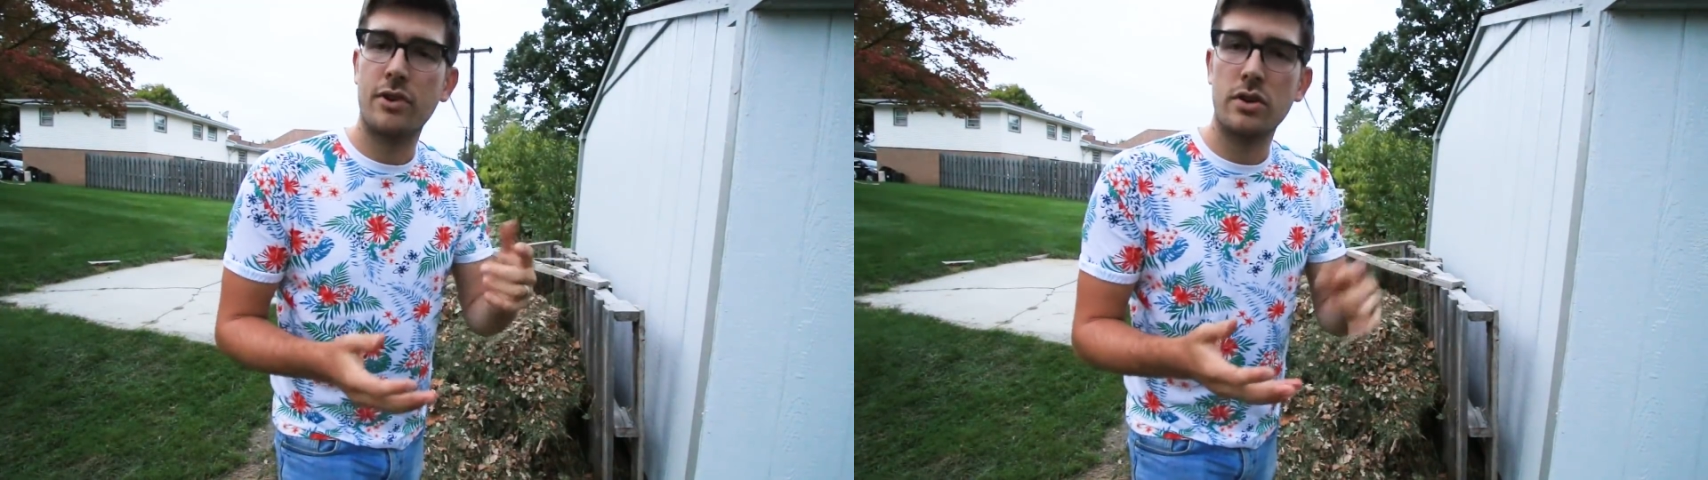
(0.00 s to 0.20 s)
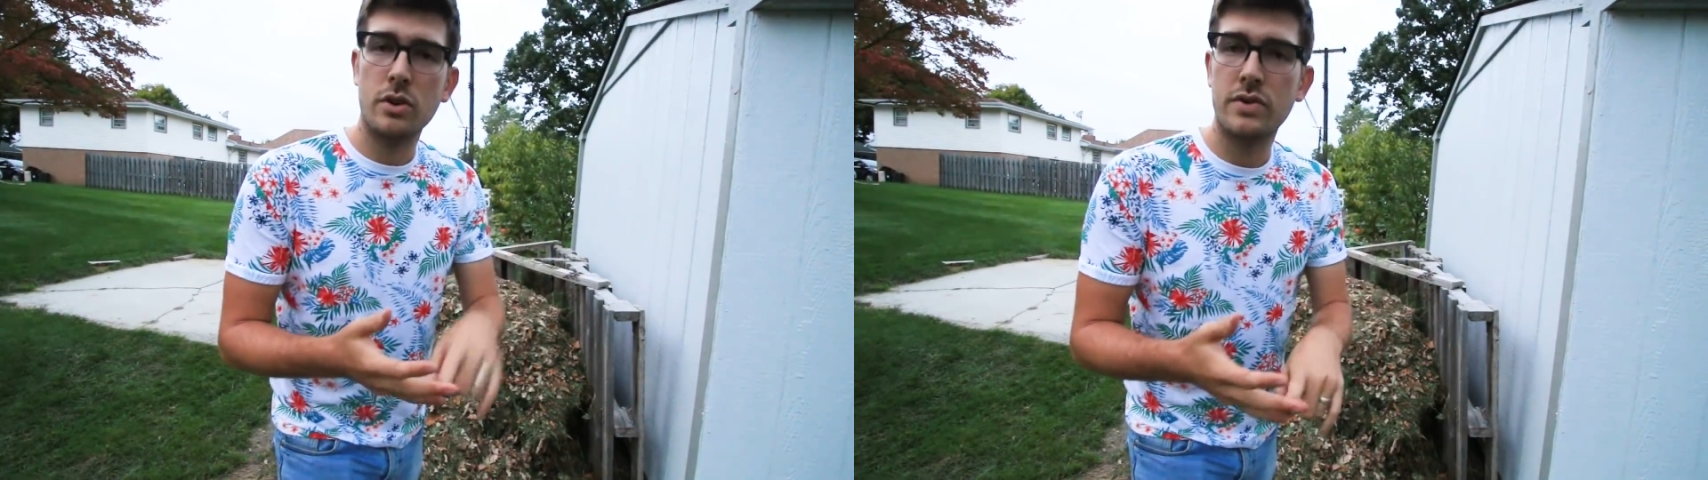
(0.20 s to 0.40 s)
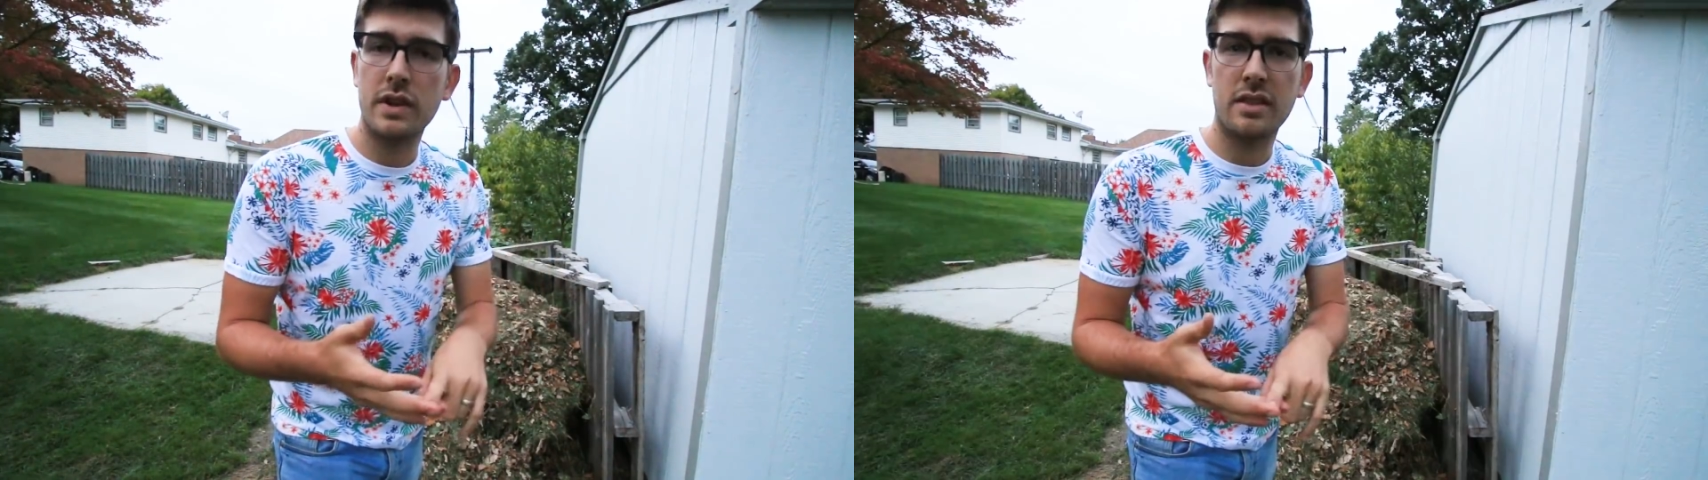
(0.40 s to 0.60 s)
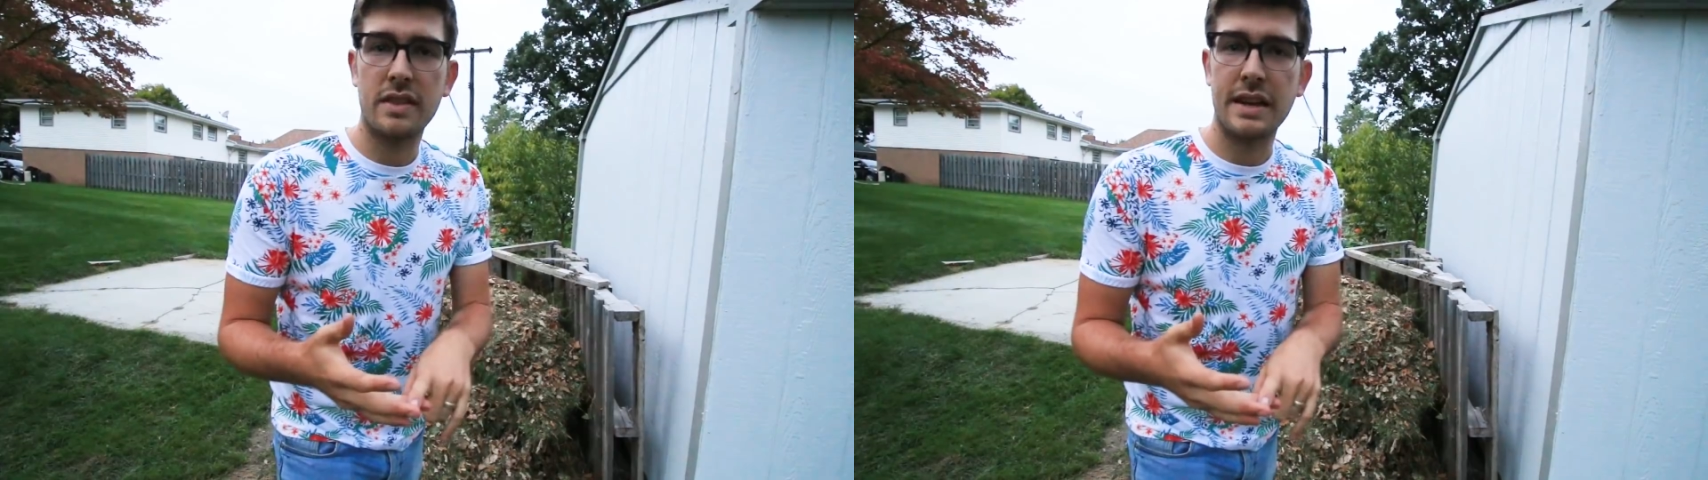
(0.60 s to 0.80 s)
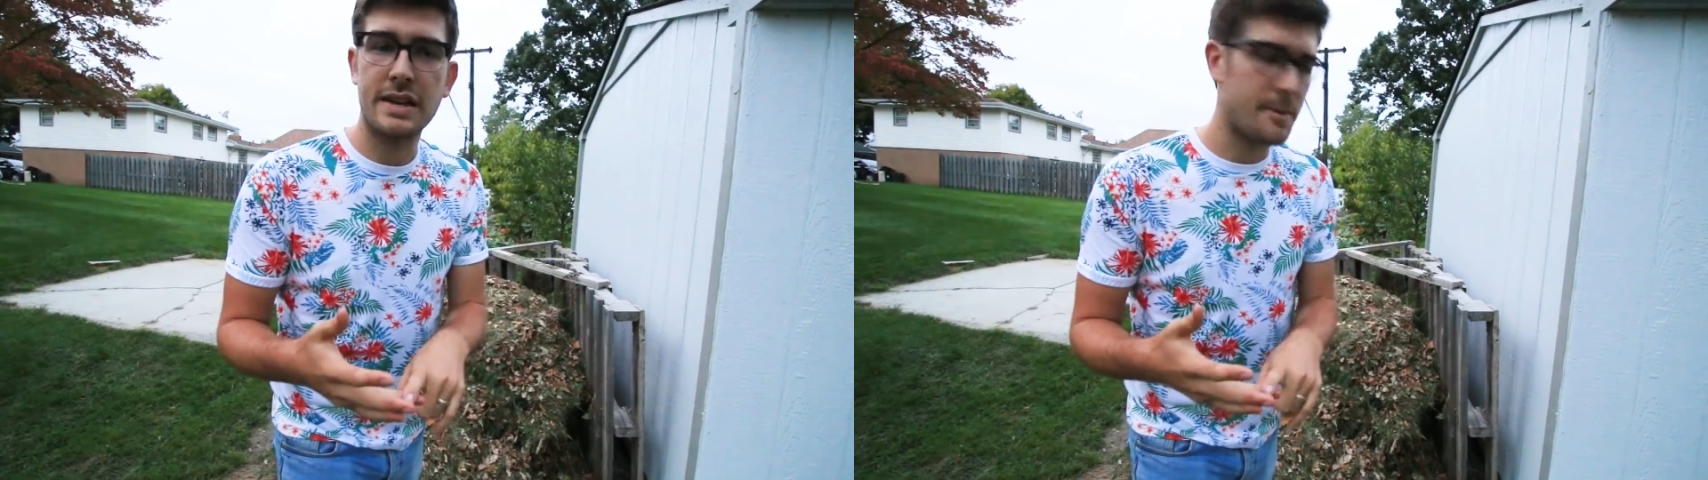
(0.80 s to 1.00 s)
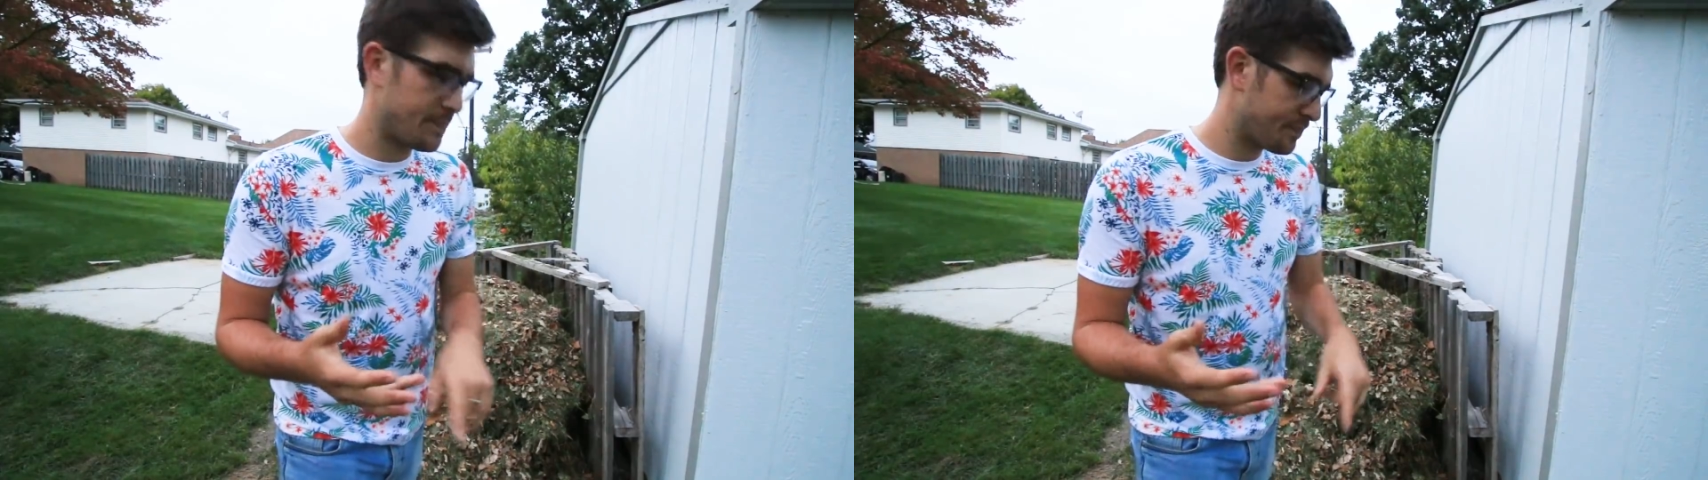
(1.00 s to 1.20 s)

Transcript: you're using things